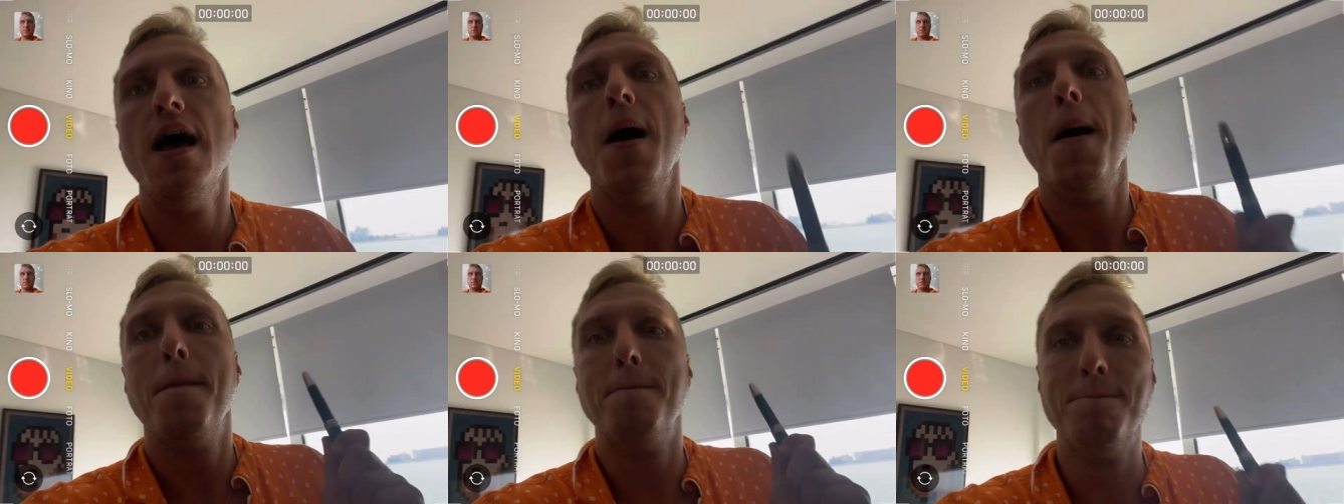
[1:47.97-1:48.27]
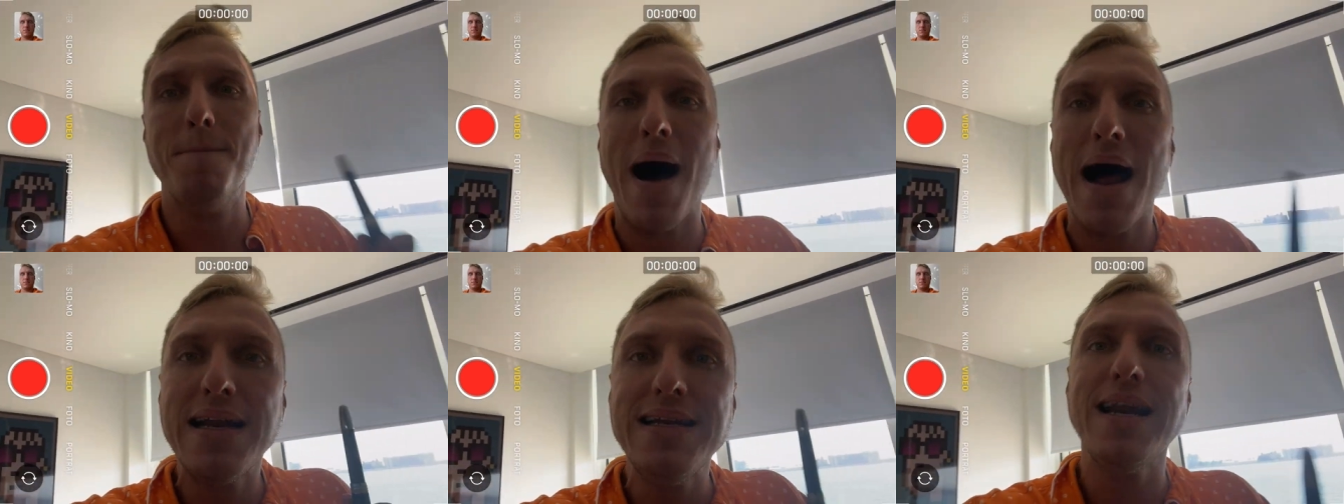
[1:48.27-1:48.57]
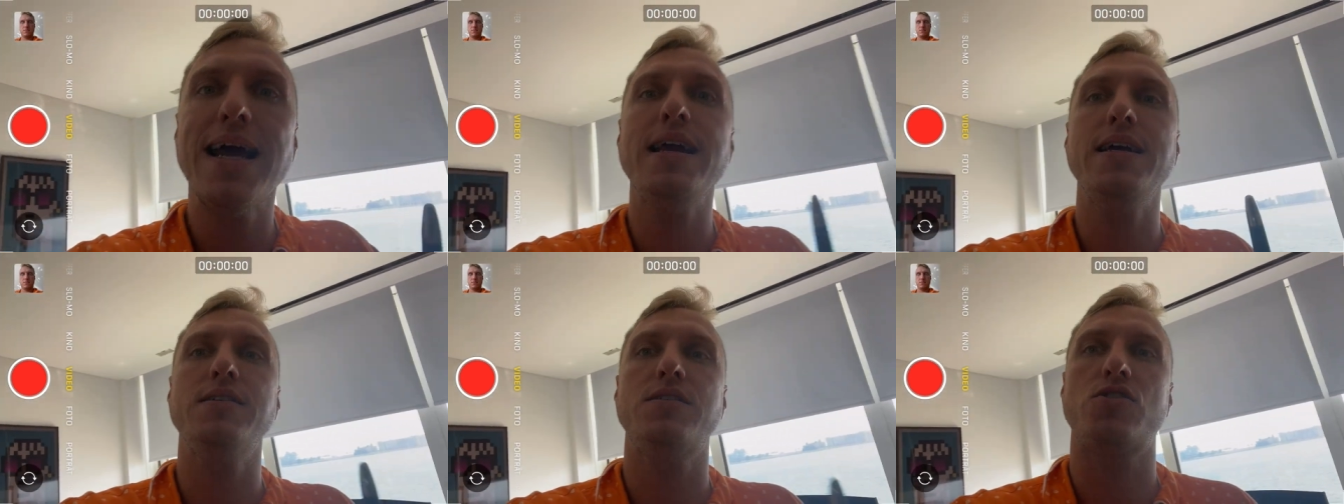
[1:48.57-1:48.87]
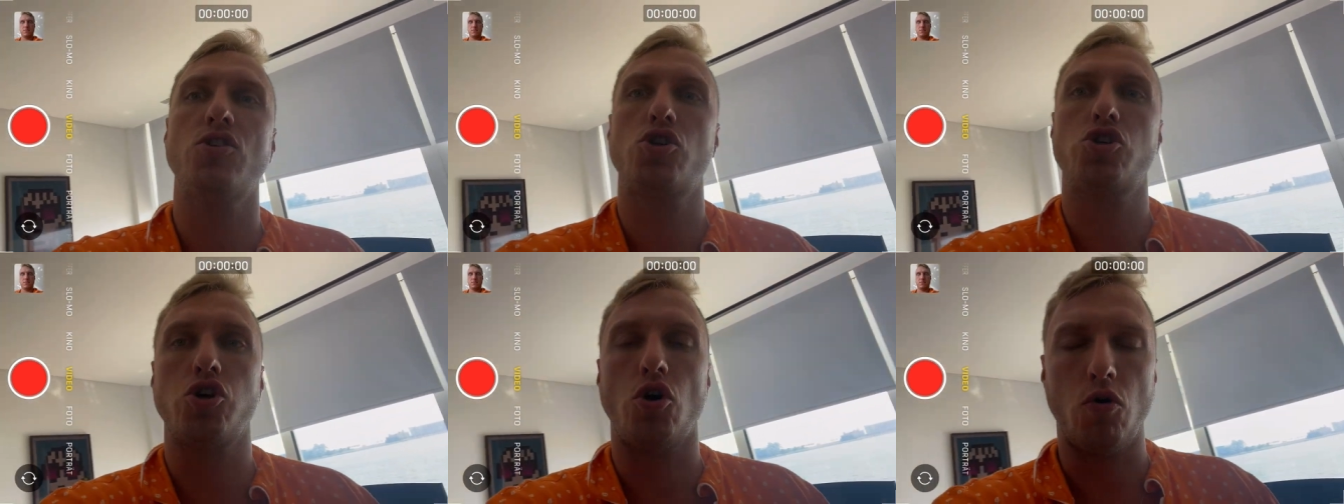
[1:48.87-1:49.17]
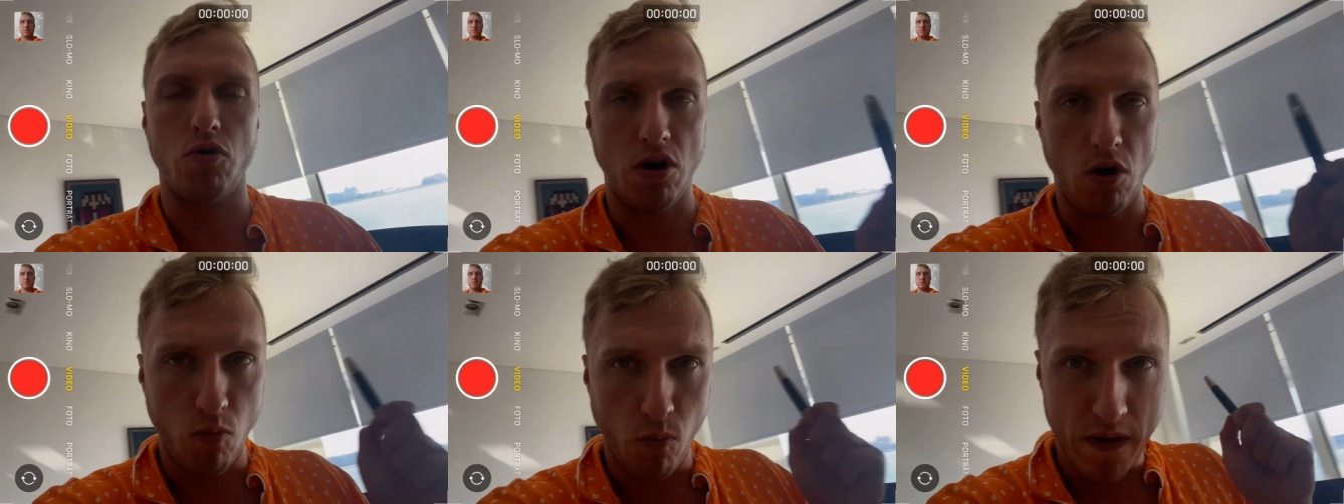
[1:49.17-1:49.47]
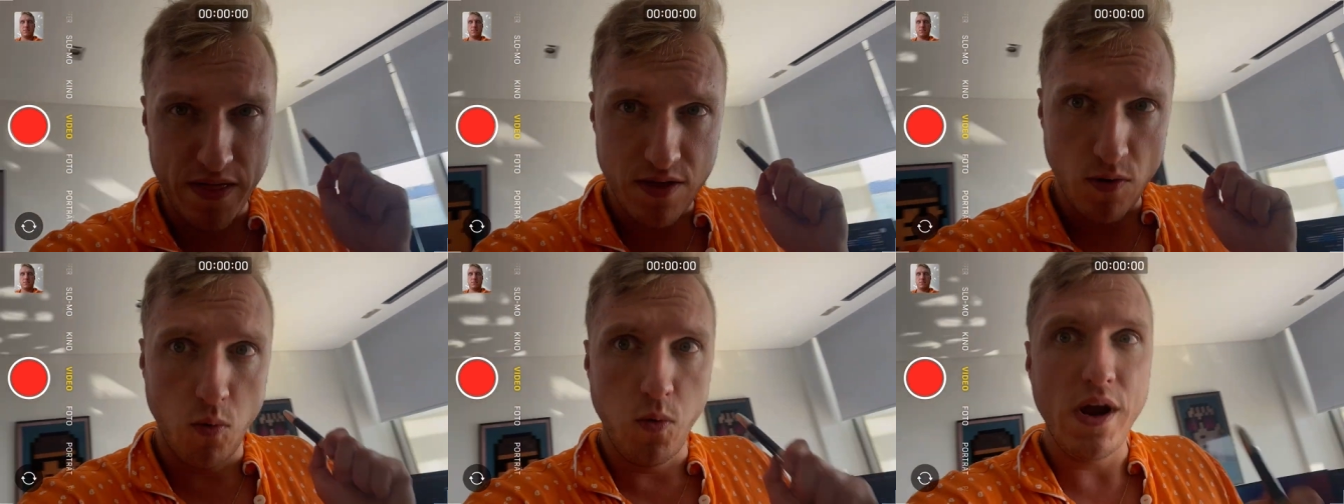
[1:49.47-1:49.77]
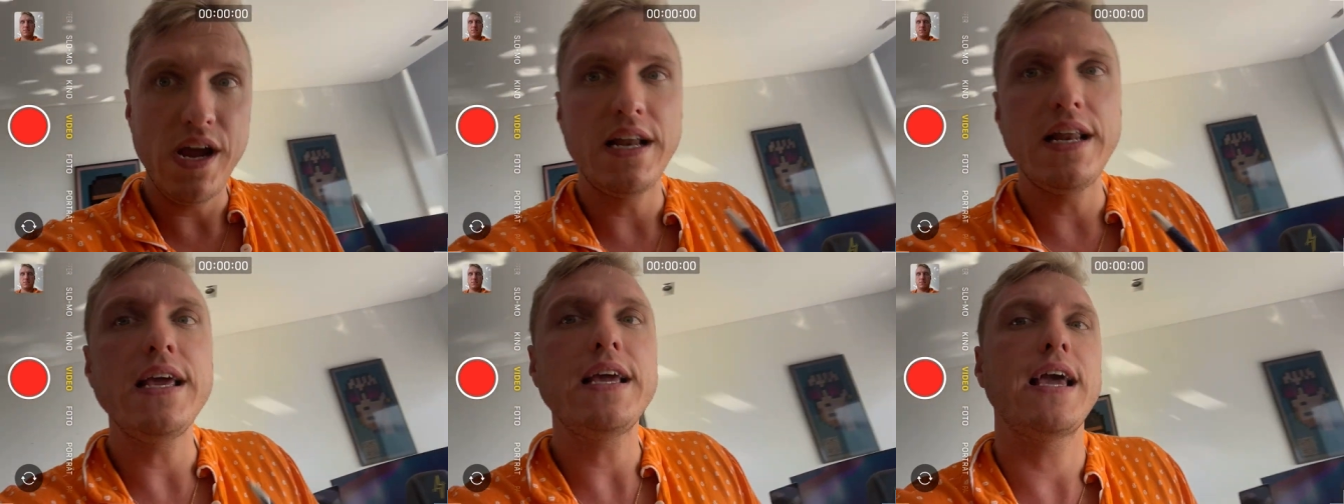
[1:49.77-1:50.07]
Monday is the showdown when the
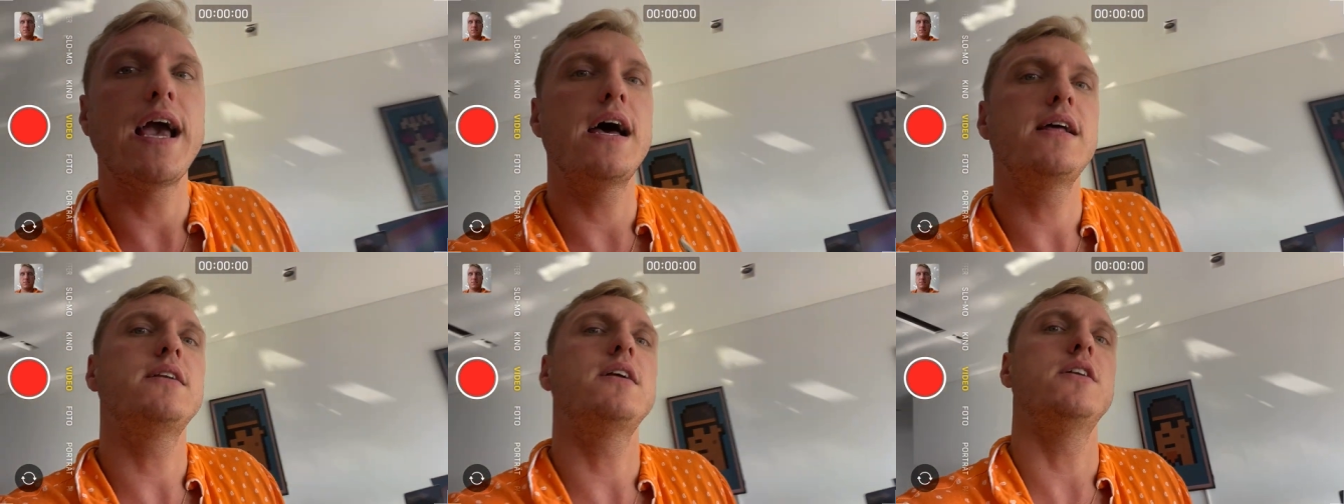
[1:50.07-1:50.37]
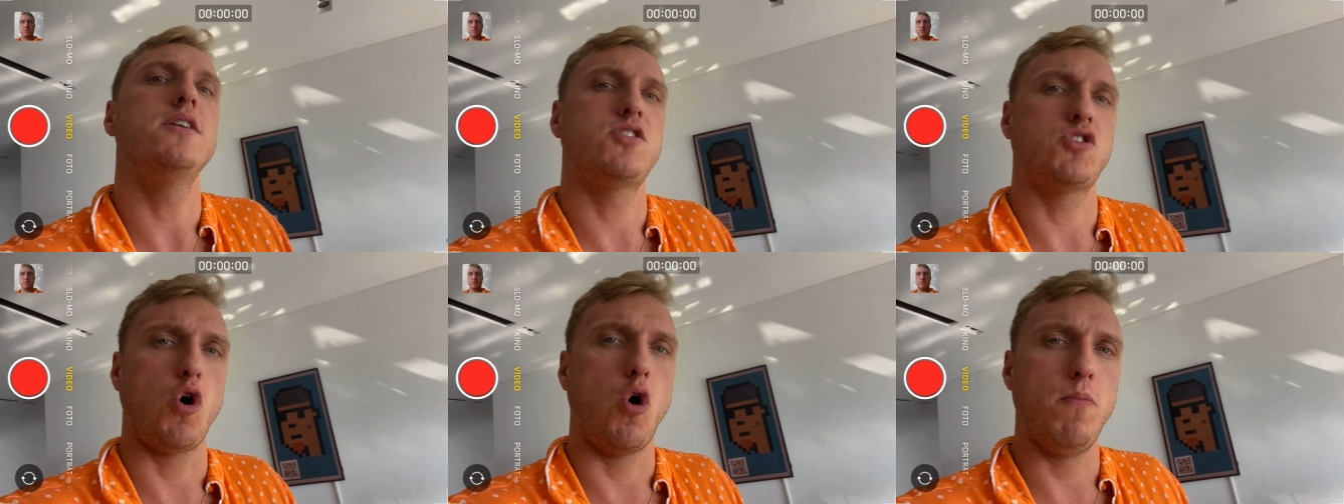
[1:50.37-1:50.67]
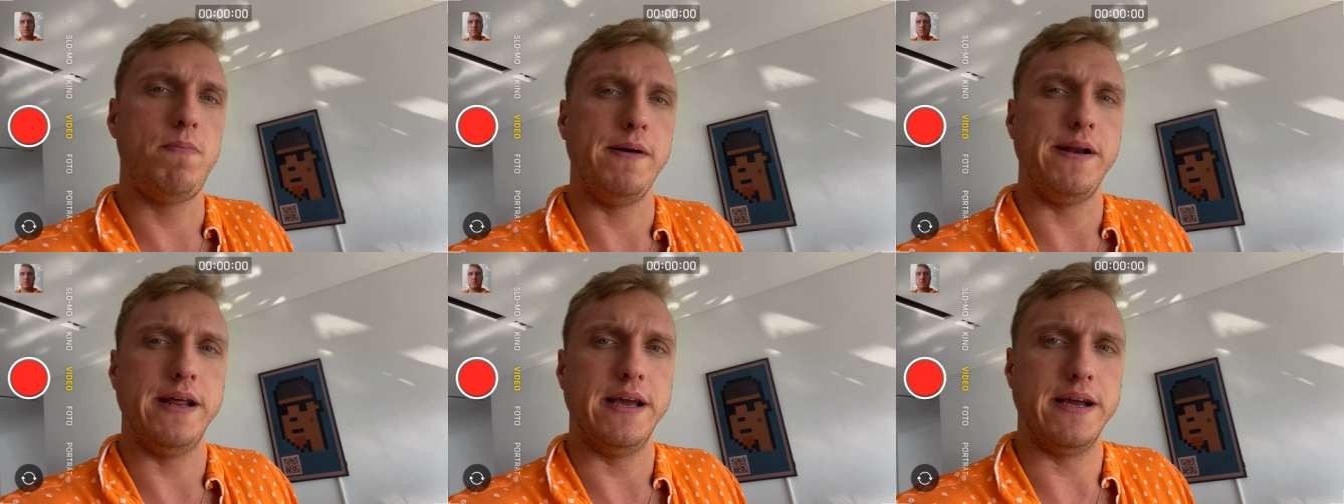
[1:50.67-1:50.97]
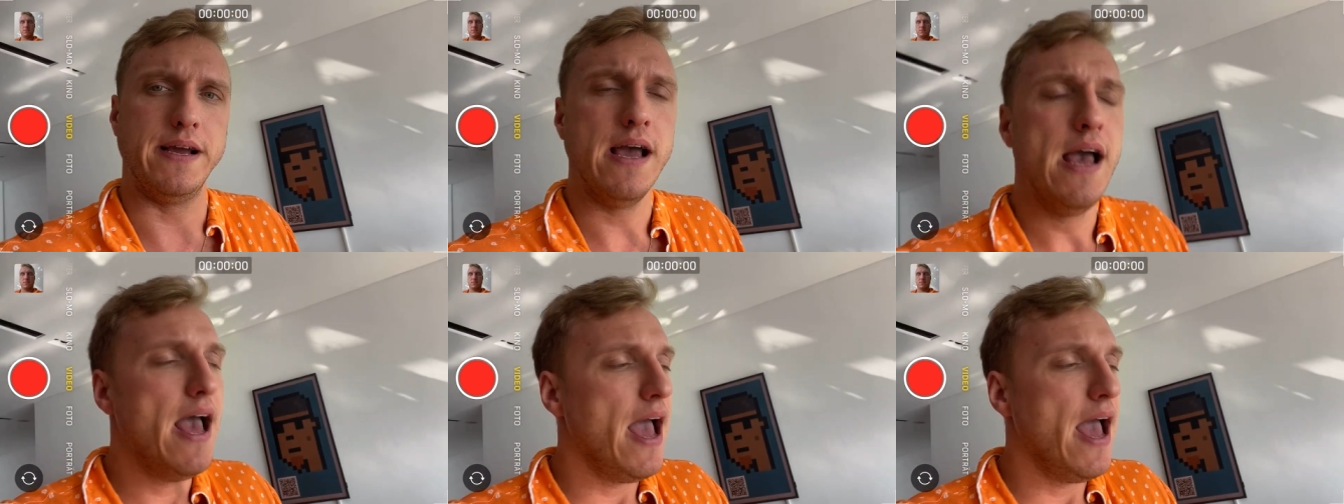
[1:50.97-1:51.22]
weekly candle is opening.